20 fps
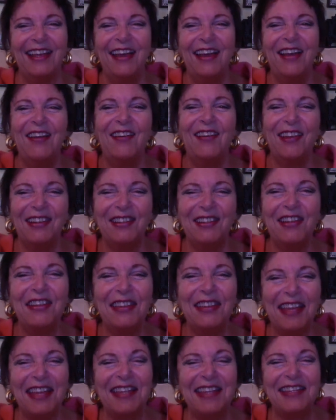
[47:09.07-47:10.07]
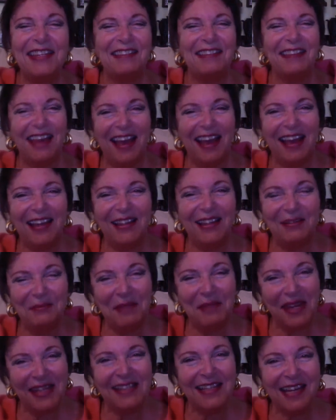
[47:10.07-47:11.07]
What do you think to that,
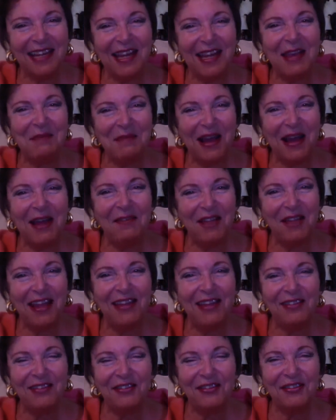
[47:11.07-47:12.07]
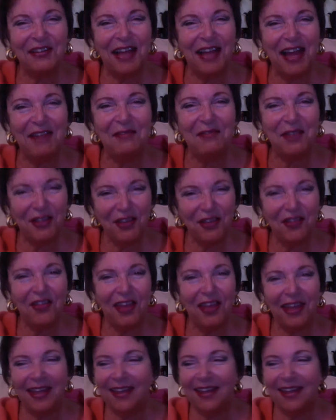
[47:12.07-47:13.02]
me singing my way through life? What do you think?